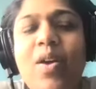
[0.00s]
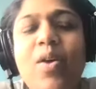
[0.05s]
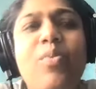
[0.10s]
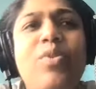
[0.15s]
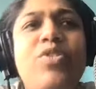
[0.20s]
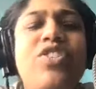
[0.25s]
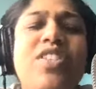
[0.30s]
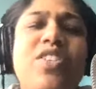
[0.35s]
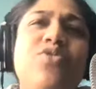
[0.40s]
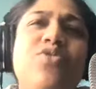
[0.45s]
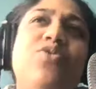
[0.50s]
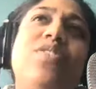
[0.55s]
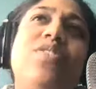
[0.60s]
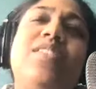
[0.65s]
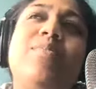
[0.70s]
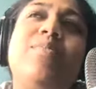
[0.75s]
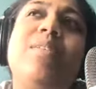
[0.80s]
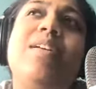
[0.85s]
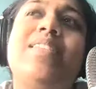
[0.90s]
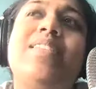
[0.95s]
Which is
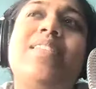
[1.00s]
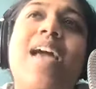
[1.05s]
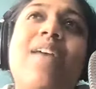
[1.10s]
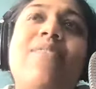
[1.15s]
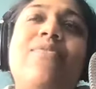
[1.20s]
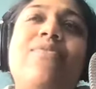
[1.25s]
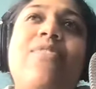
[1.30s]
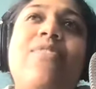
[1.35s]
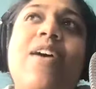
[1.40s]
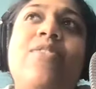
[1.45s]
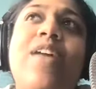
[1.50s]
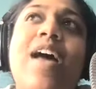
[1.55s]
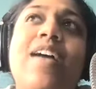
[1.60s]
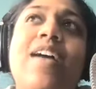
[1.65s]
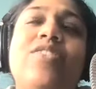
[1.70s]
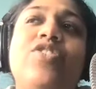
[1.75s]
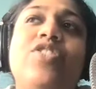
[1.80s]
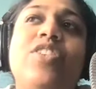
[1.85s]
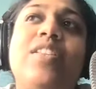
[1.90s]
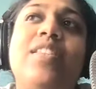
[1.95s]
interesting, because I have found
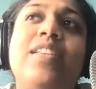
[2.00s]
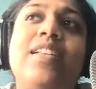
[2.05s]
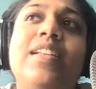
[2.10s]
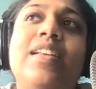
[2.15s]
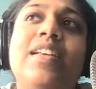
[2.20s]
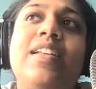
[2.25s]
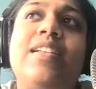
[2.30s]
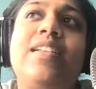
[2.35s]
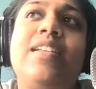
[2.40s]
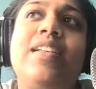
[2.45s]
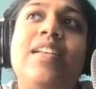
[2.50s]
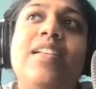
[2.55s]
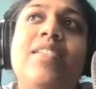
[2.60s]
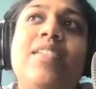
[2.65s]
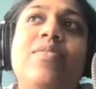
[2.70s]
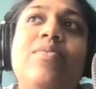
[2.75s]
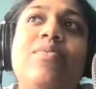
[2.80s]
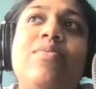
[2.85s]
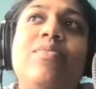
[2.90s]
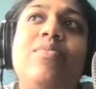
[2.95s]
actually that
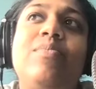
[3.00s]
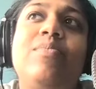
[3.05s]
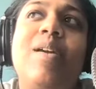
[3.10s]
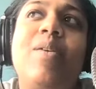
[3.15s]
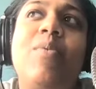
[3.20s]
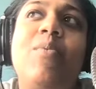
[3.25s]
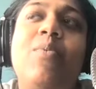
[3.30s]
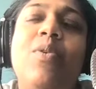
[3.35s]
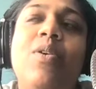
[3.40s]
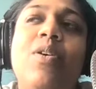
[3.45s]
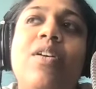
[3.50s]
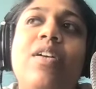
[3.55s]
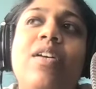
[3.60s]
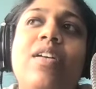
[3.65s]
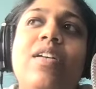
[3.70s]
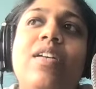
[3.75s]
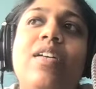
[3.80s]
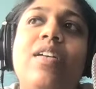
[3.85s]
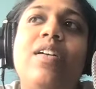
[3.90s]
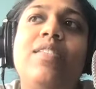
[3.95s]
in my
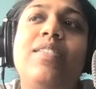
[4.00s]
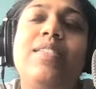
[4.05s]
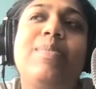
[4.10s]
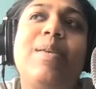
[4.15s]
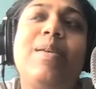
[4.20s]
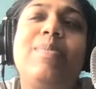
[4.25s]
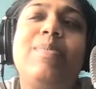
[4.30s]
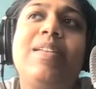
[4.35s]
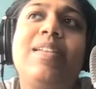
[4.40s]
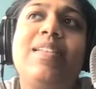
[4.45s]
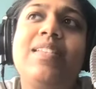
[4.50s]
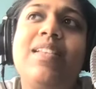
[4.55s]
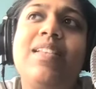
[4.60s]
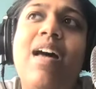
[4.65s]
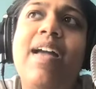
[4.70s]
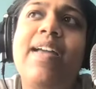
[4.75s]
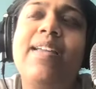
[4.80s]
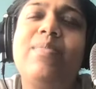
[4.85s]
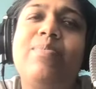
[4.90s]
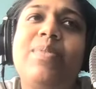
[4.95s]
work, this might be an
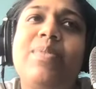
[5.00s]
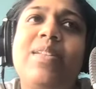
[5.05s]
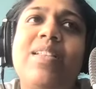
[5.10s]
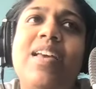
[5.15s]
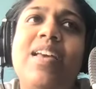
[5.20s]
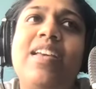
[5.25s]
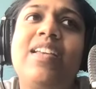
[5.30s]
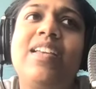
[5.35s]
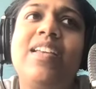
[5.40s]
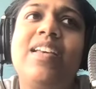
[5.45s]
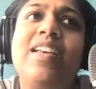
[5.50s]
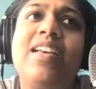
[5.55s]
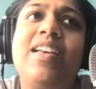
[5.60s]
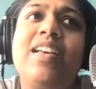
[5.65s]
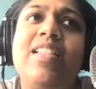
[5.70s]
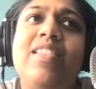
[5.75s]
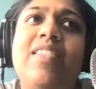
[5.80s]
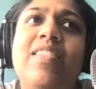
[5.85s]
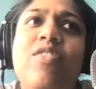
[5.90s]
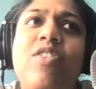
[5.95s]
aside, but like,
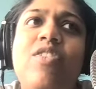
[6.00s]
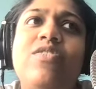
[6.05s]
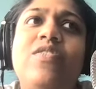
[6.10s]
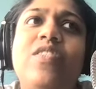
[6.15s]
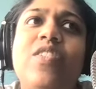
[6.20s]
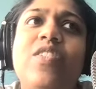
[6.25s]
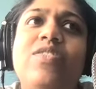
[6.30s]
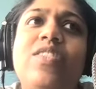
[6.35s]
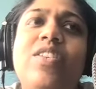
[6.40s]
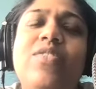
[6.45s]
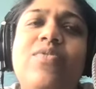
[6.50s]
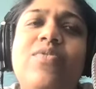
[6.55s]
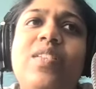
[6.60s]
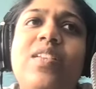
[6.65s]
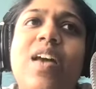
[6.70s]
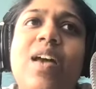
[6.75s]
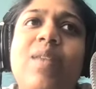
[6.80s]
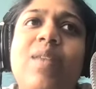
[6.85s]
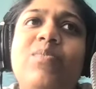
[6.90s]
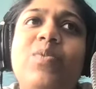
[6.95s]
there are definitely
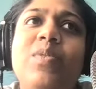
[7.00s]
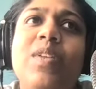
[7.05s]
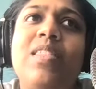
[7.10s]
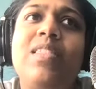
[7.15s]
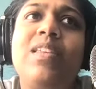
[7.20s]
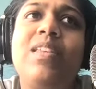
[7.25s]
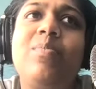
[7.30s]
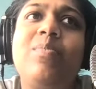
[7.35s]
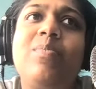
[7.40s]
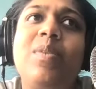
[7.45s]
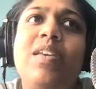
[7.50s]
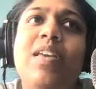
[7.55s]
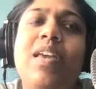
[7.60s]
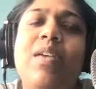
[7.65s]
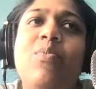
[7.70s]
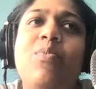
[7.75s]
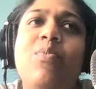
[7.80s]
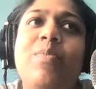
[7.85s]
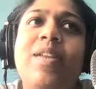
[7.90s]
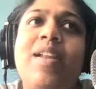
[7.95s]
times when I think being a
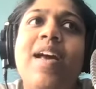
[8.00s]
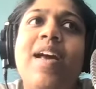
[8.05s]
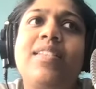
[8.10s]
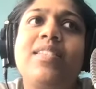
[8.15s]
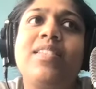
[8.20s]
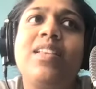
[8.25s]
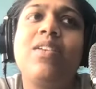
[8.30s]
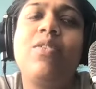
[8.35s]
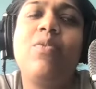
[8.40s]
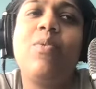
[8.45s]
woman asking